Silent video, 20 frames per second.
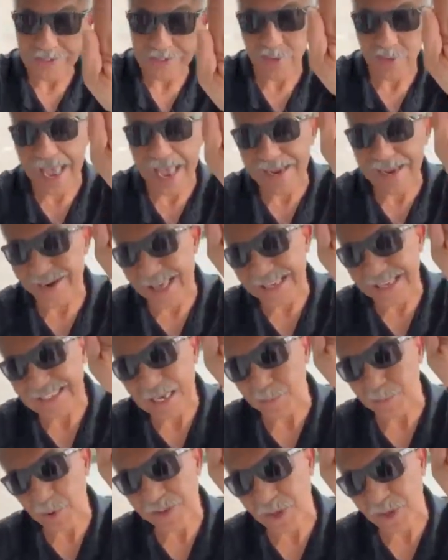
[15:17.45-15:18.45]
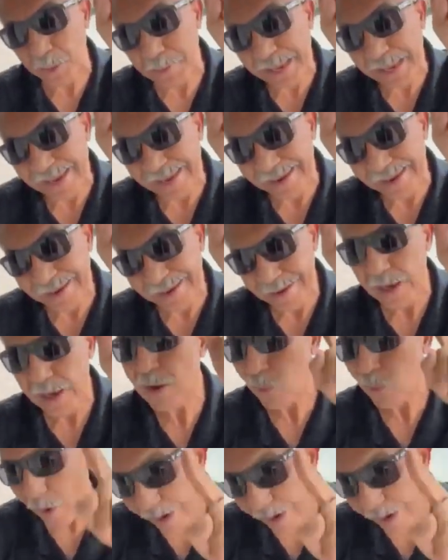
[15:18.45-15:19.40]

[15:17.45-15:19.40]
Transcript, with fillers: One wants to, hey, I'm taking these products,